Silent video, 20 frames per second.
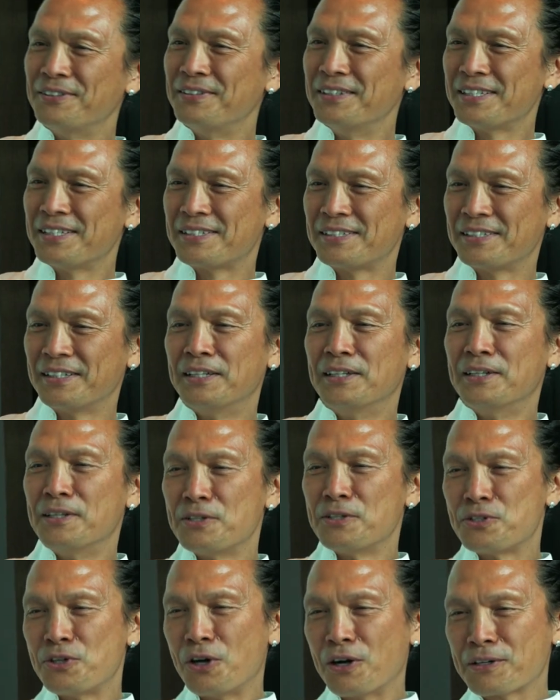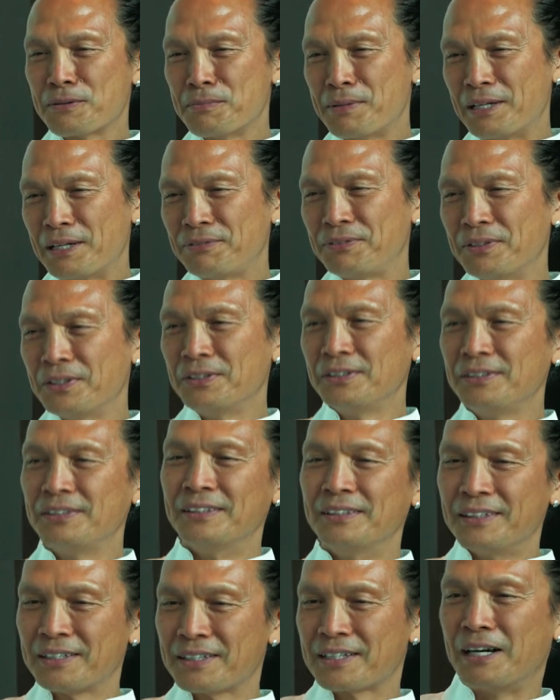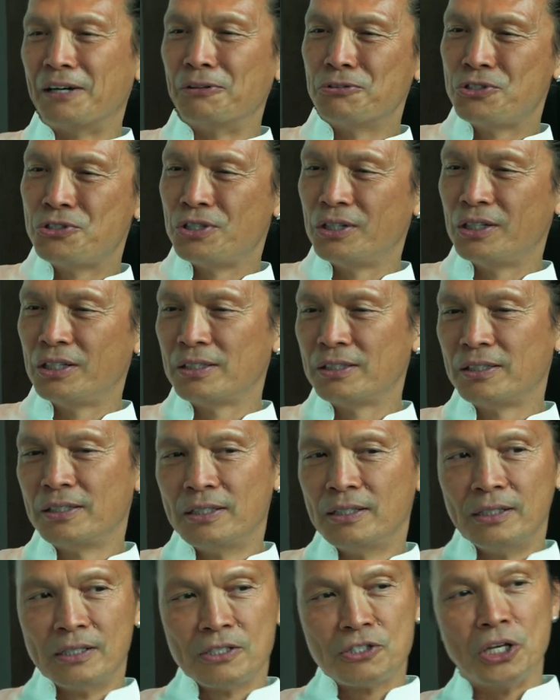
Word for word: to this. Talk about food, culture, ah.